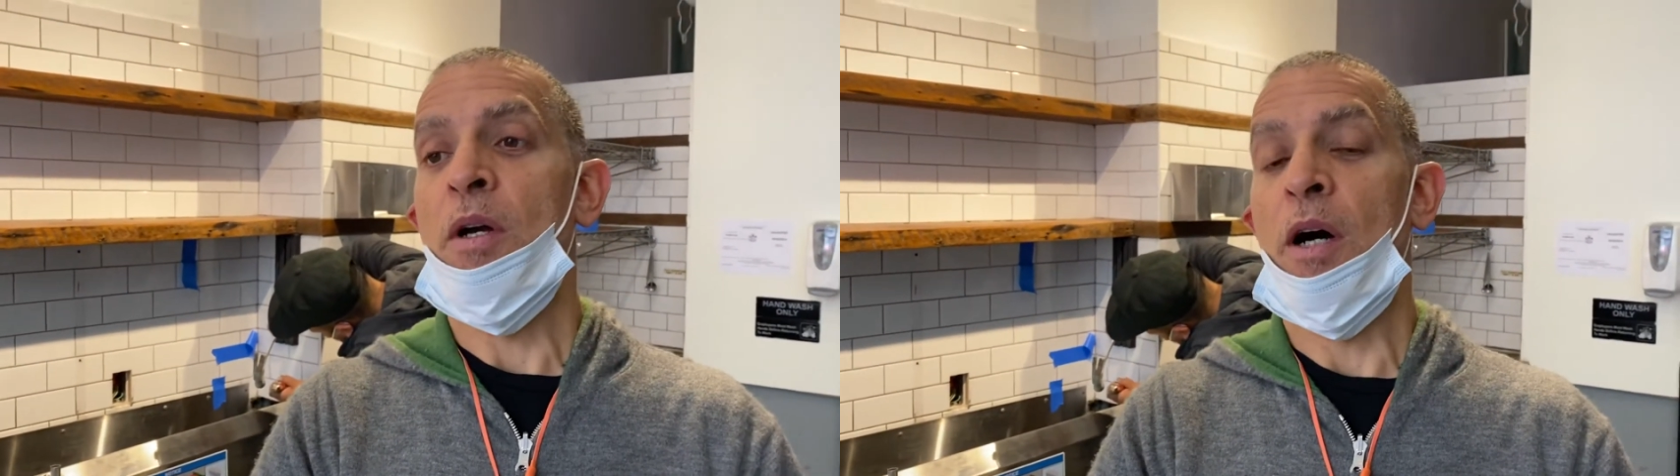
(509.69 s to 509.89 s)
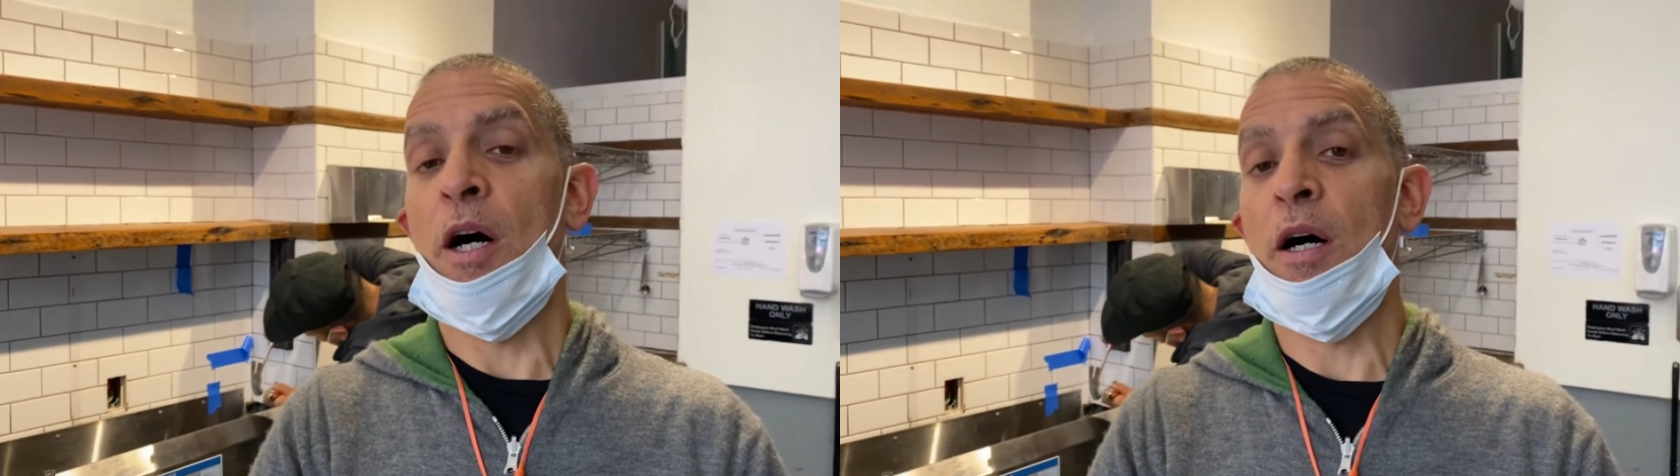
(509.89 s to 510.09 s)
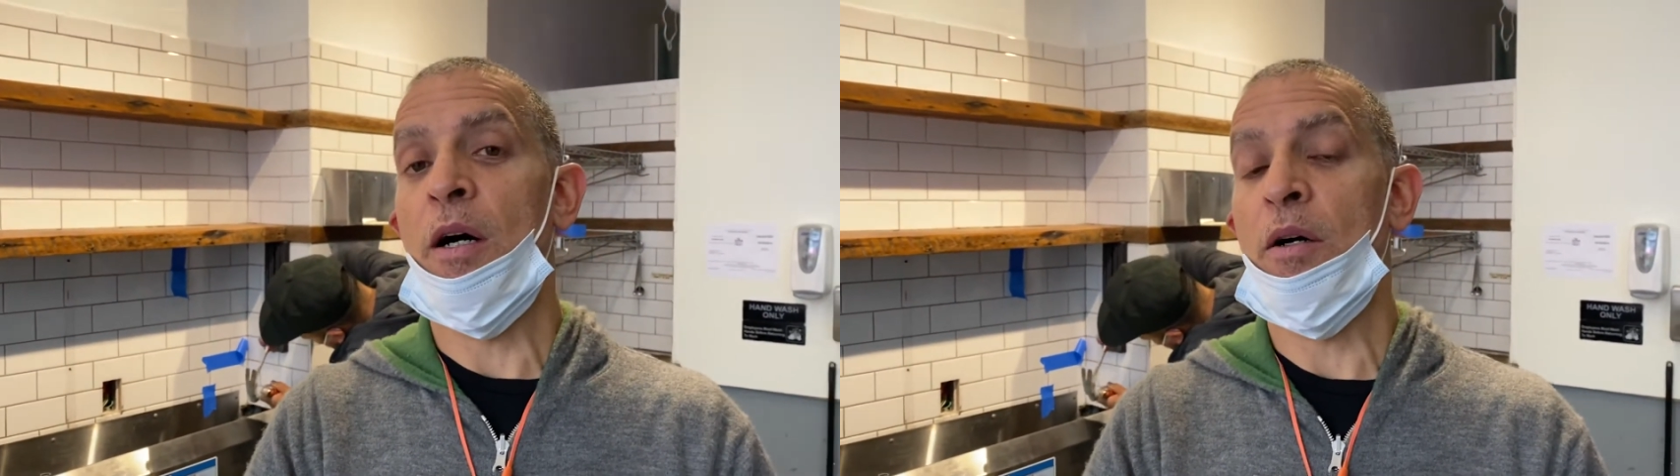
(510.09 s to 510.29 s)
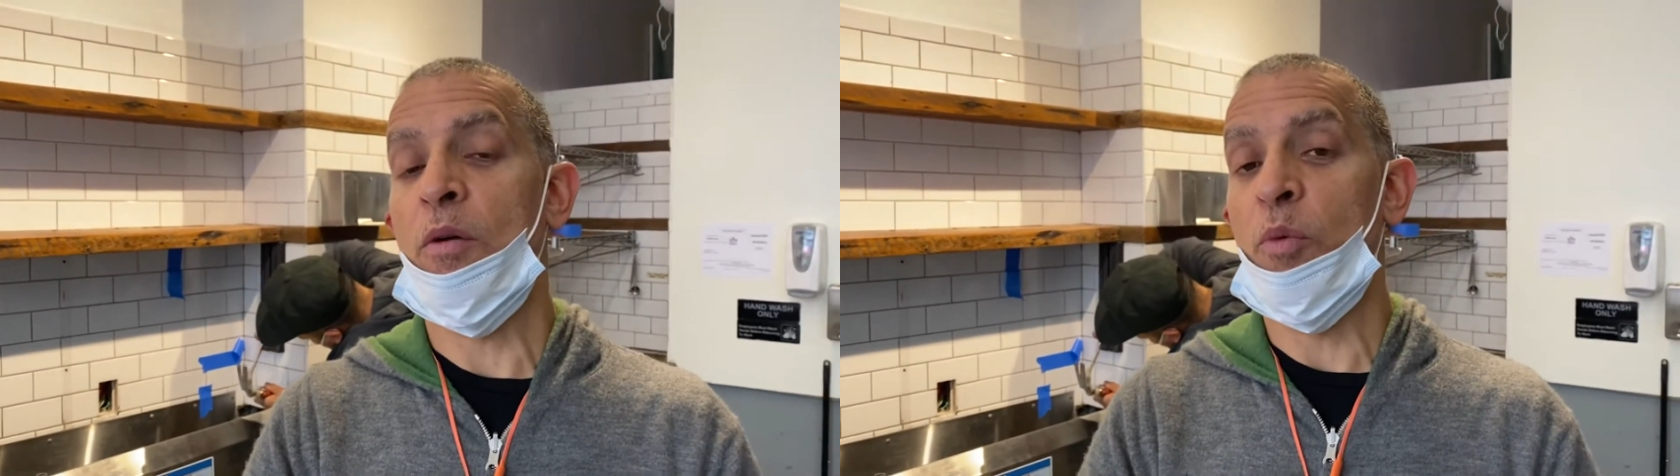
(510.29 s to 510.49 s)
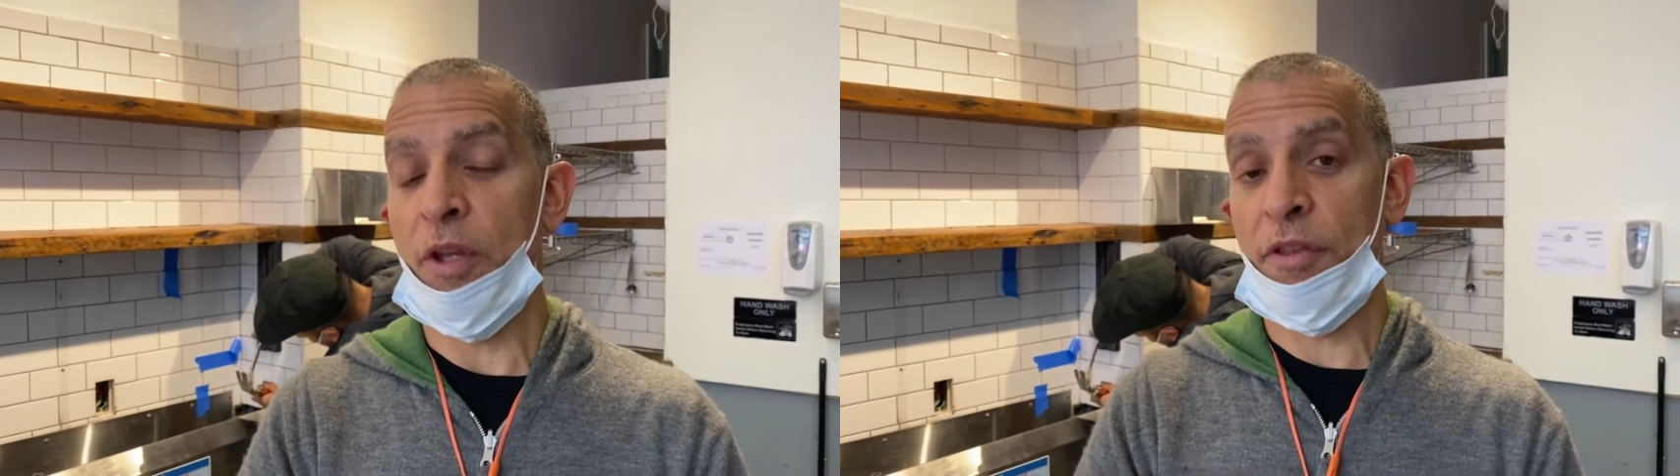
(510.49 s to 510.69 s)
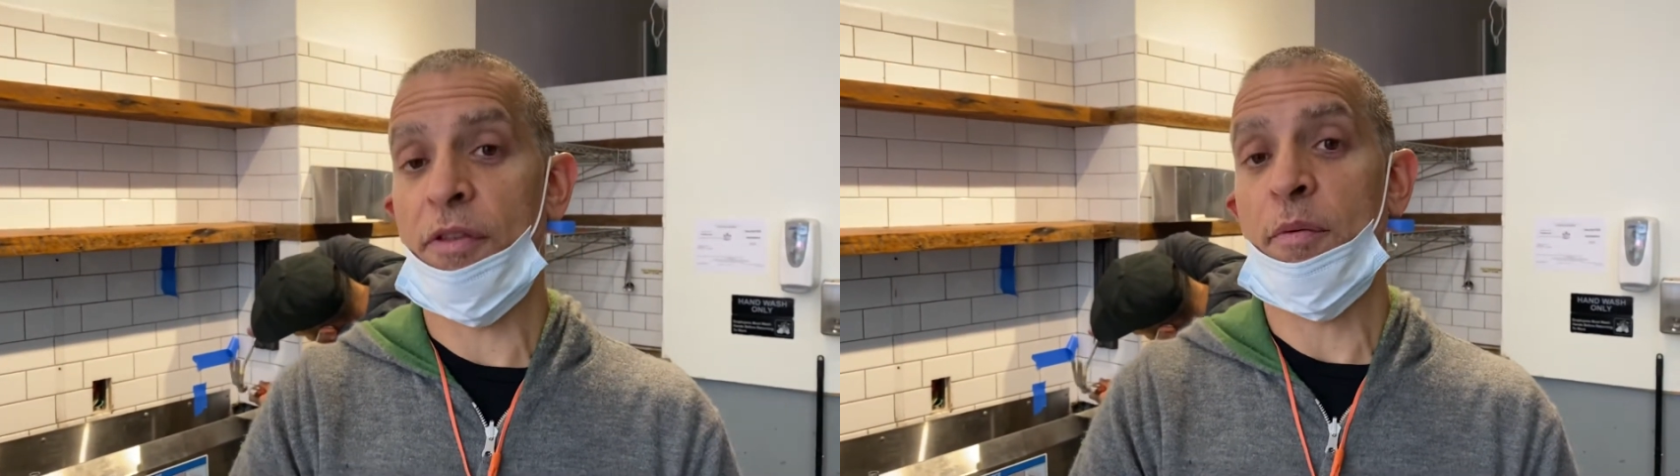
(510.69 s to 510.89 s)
with